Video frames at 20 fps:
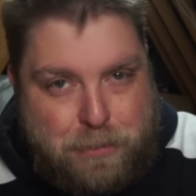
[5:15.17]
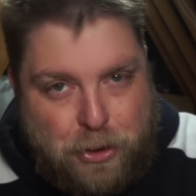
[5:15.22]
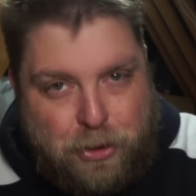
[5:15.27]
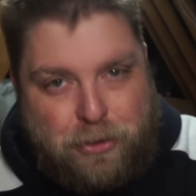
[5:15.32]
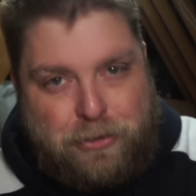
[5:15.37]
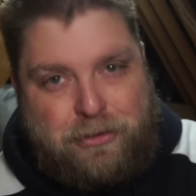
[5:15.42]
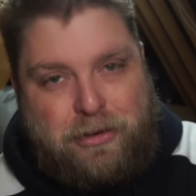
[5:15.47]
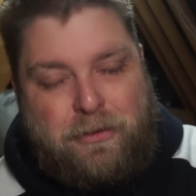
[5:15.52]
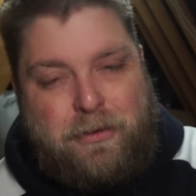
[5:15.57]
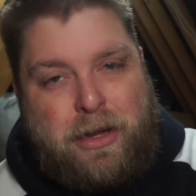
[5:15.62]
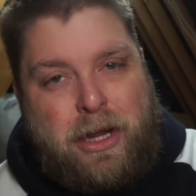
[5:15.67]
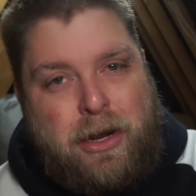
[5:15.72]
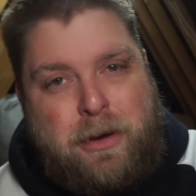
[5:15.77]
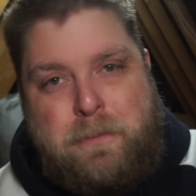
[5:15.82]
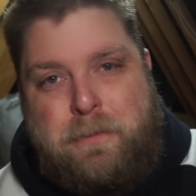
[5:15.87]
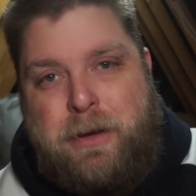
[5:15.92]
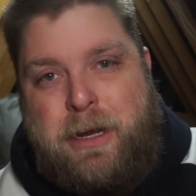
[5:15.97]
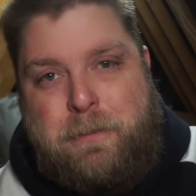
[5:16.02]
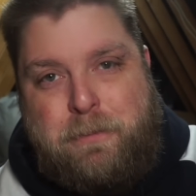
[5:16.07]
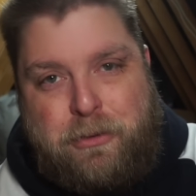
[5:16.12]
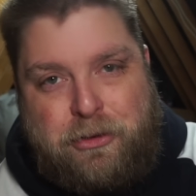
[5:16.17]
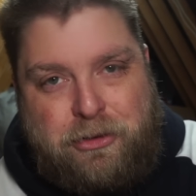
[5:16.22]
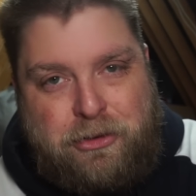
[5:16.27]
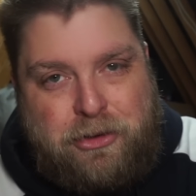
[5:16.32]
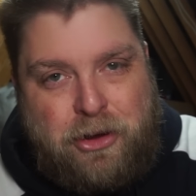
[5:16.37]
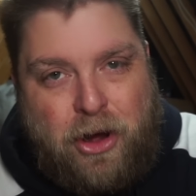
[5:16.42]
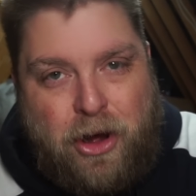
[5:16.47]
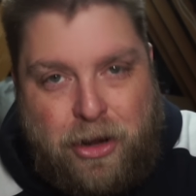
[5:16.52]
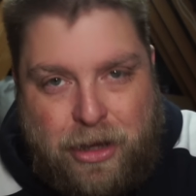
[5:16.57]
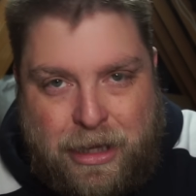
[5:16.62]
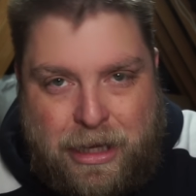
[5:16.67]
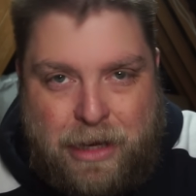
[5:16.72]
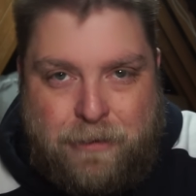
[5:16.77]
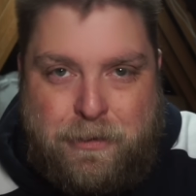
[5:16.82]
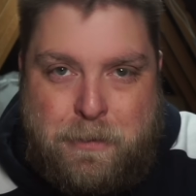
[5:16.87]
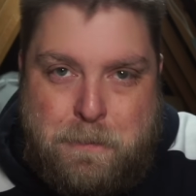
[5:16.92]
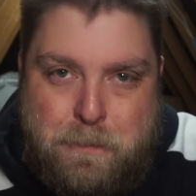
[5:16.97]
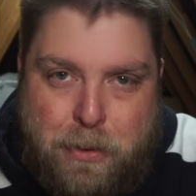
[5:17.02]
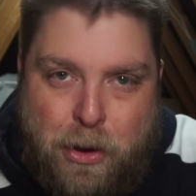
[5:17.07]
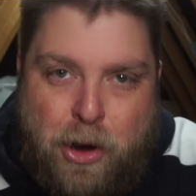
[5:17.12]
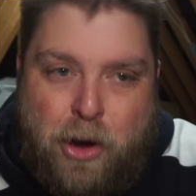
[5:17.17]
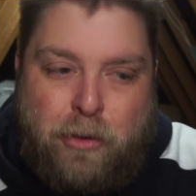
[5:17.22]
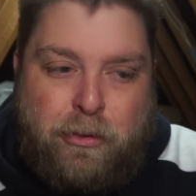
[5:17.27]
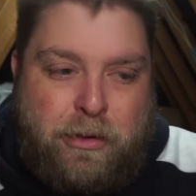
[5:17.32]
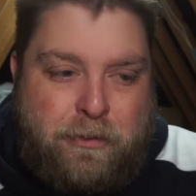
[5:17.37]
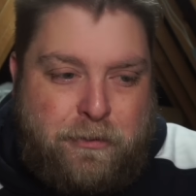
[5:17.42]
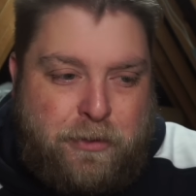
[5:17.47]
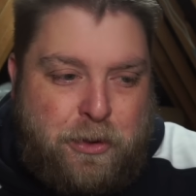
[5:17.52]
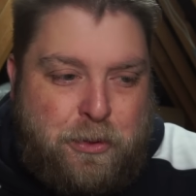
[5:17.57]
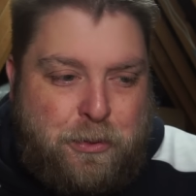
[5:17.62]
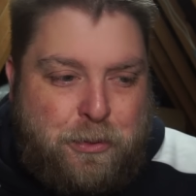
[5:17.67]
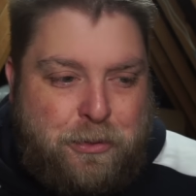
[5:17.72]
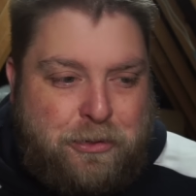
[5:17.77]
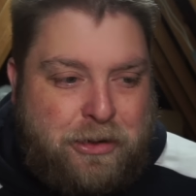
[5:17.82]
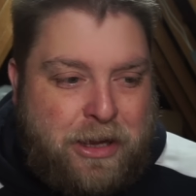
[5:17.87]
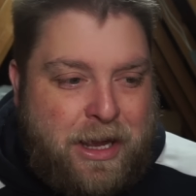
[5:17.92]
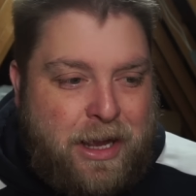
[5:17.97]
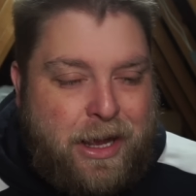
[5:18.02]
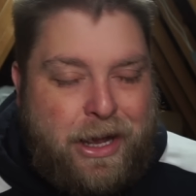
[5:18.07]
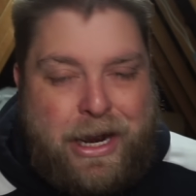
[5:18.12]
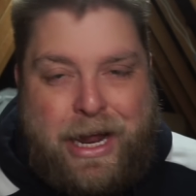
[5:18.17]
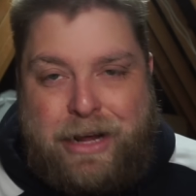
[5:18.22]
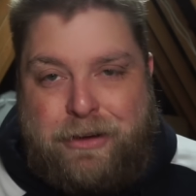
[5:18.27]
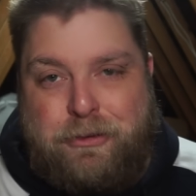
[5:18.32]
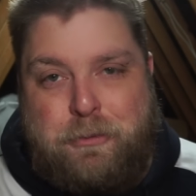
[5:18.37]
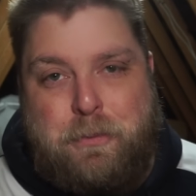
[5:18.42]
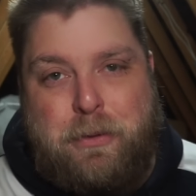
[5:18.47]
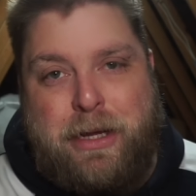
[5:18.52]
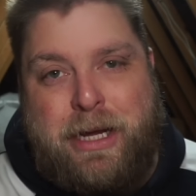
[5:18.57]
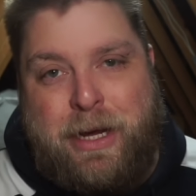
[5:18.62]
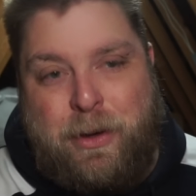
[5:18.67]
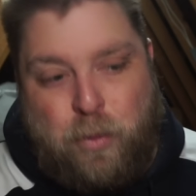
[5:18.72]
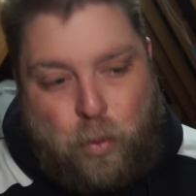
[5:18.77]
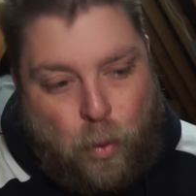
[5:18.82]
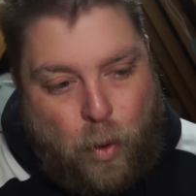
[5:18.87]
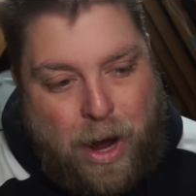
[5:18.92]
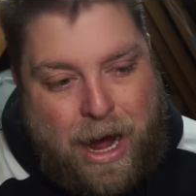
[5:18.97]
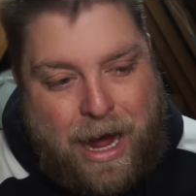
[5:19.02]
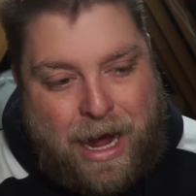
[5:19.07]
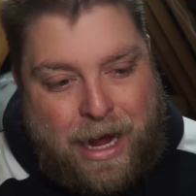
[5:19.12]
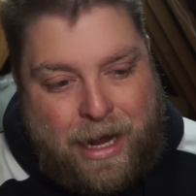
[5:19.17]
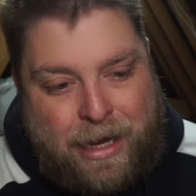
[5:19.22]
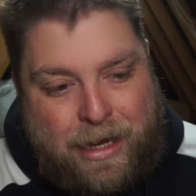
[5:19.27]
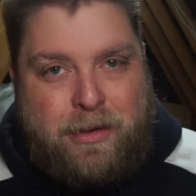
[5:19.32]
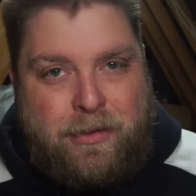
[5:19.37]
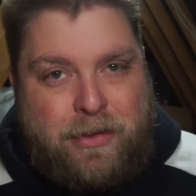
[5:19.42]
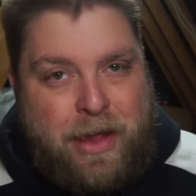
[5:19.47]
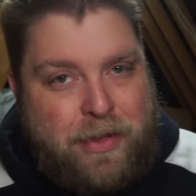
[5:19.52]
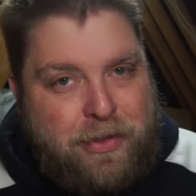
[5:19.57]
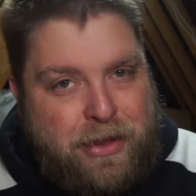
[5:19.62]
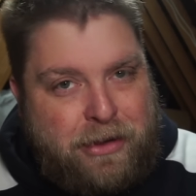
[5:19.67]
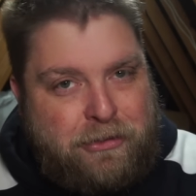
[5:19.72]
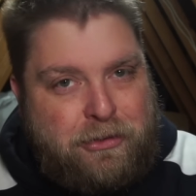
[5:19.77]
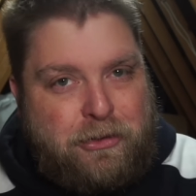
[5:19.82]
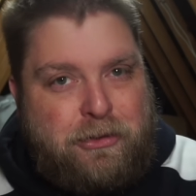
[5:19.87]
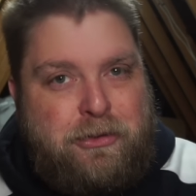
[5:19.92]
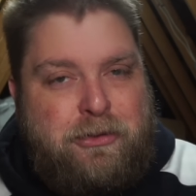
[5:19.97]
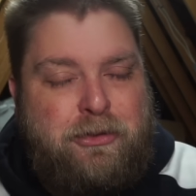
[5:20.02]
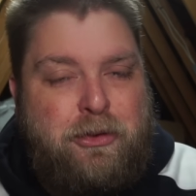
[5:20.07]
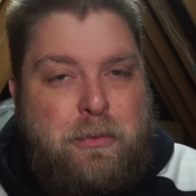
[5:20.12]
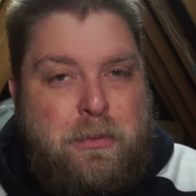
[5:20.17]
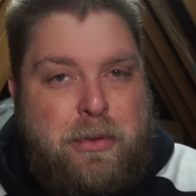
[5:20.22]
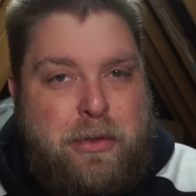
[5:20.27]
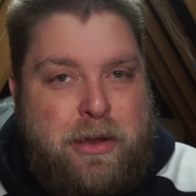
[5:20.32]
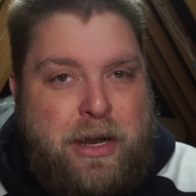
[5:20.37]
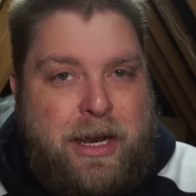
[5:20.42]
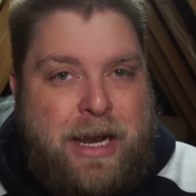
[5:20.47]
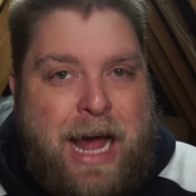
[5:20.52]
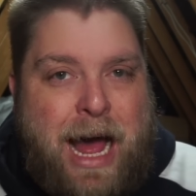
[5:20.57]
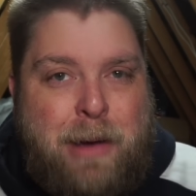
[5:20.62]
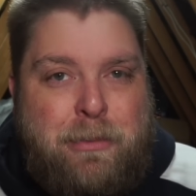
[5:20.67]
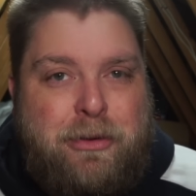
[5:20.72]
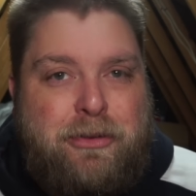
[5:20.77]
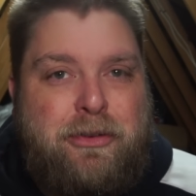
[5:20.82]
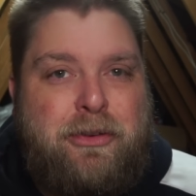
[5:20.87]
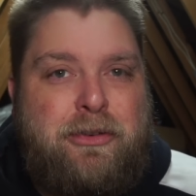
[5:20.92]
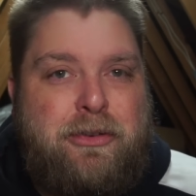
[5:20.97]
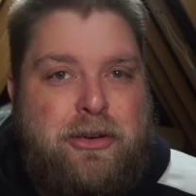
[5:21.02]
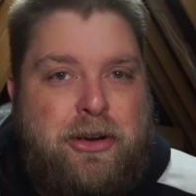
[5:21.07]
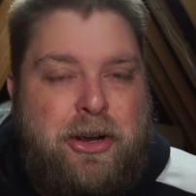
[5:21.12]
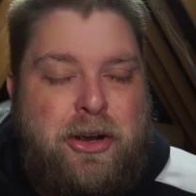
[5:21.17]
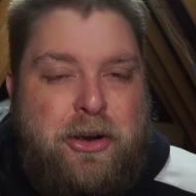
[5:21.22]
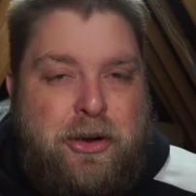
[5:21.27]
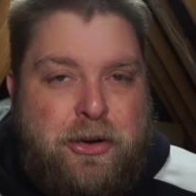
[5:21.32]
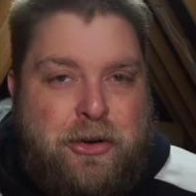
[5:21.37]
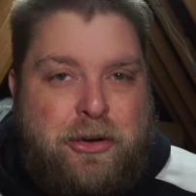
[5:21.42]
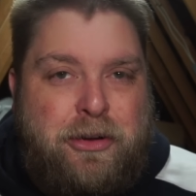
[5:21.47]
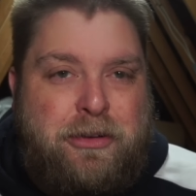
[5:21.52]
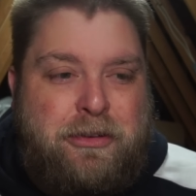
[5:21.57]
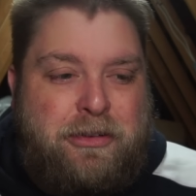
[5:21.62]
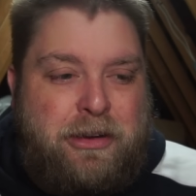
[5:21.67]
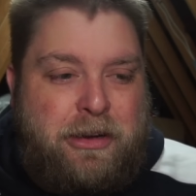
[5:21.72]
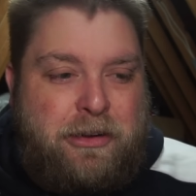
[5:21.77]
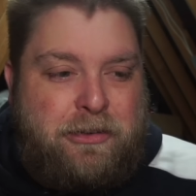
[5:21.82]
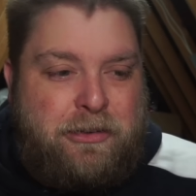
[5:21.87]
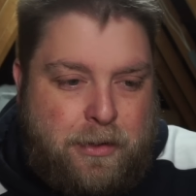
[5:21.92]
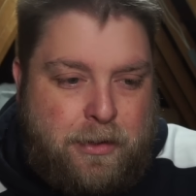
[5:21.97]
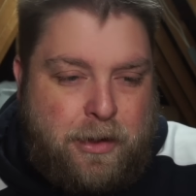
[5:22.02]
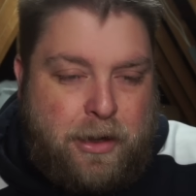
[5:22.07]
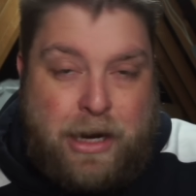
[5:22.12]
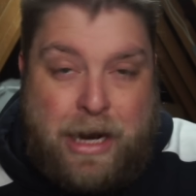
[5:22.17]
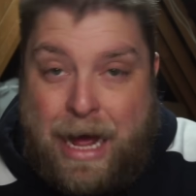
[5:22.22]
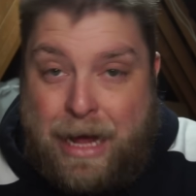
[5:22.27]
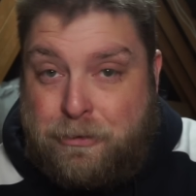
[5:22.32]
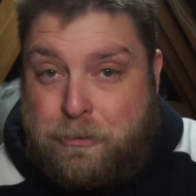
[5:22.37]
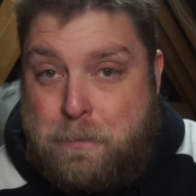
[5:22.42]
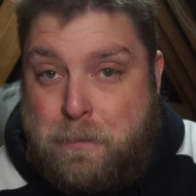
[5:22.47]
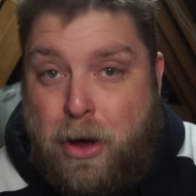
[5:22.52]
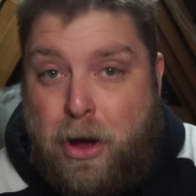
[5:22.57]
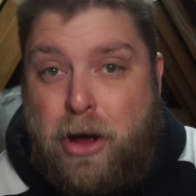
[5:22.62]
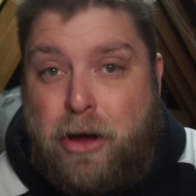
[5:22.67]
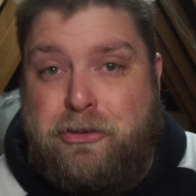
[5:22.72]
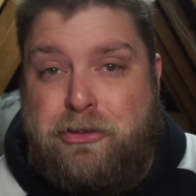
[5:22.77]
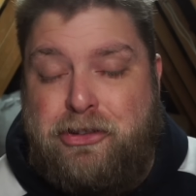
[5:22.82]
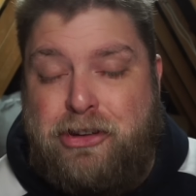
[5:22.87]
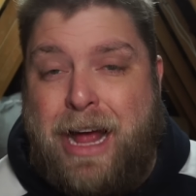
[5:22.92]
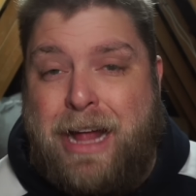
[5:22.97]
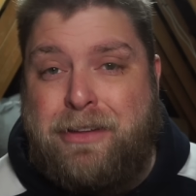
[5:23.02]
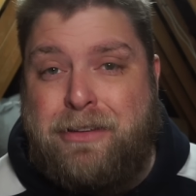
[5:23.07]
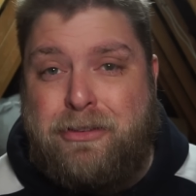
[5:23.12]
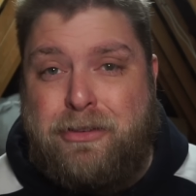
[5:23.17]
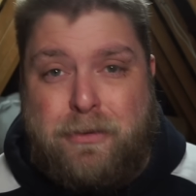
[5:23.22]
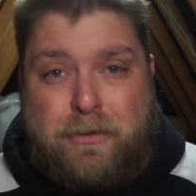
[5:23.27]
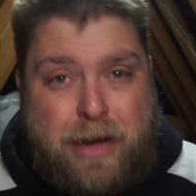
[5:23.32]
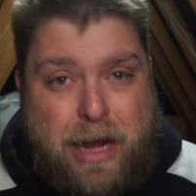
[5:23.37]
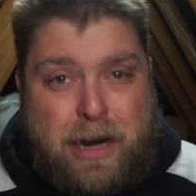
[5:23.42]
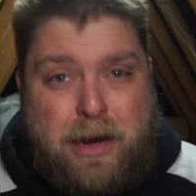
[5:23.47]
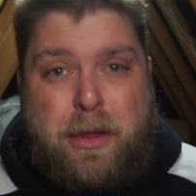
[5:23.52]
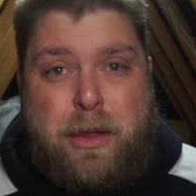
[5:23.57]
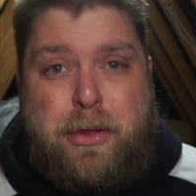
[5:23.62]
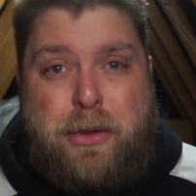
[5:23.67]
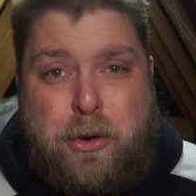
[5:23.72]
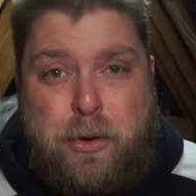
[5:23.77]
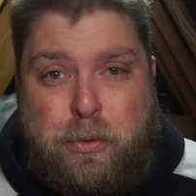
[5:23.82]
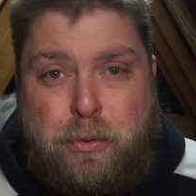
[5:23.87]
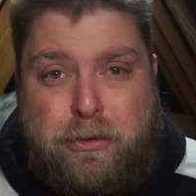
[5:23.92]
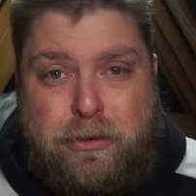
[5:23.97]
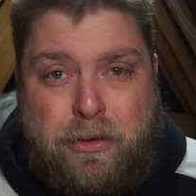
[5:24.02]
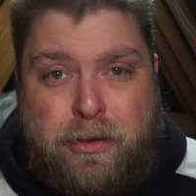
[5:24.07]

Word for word: But if a lot of people start leaving poor reviews and explain why, then this is something Amazon's going to notice and has more chance of getting through to